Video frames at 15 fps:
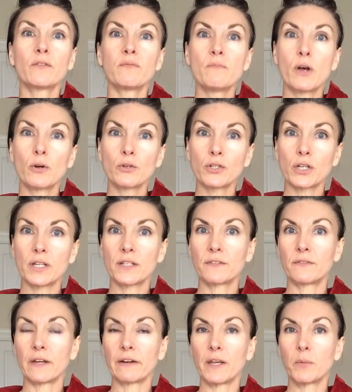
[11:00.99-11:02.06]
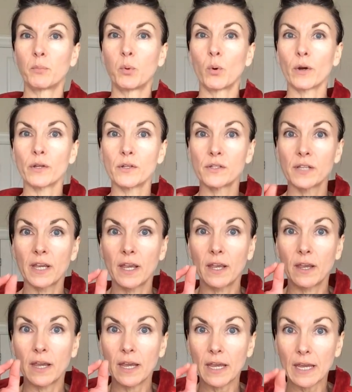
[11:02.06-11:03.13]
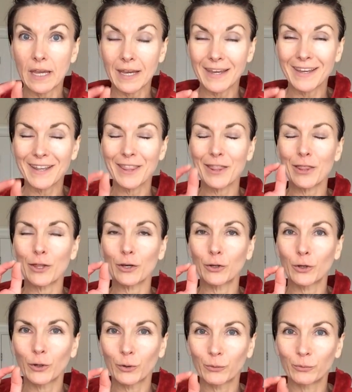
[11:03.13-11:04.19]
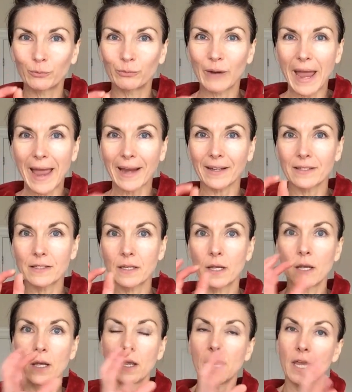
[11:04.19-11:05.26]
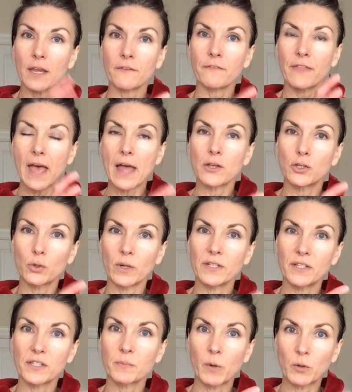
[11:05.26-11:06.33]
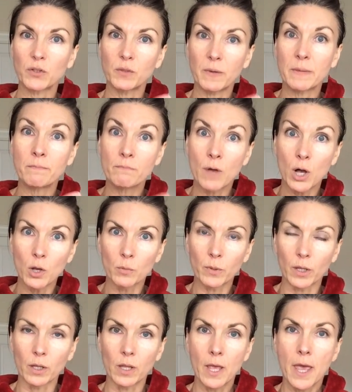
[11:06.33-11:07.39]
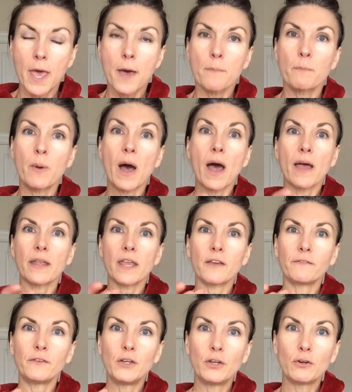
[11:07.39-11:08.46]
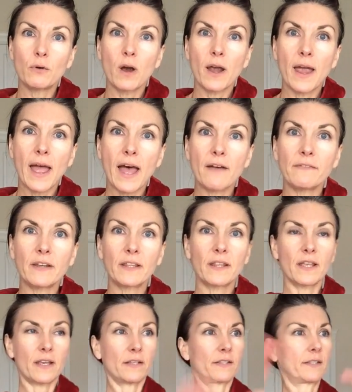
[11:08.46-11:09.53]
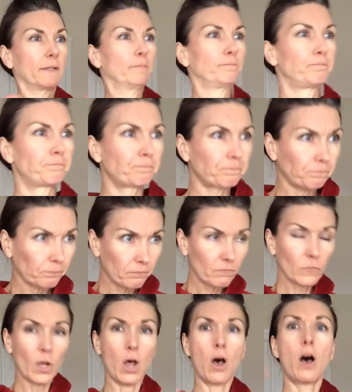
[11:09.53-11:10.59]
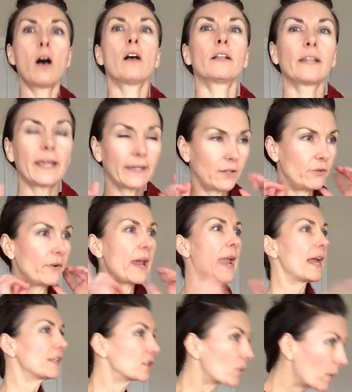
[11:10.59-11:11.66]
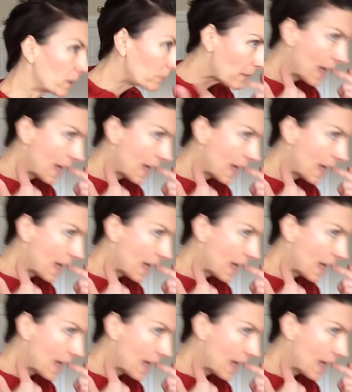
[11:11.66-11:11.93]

of motion is very important in the correct, if that joint is supposed to be mobile. But if you are having this, like your head's going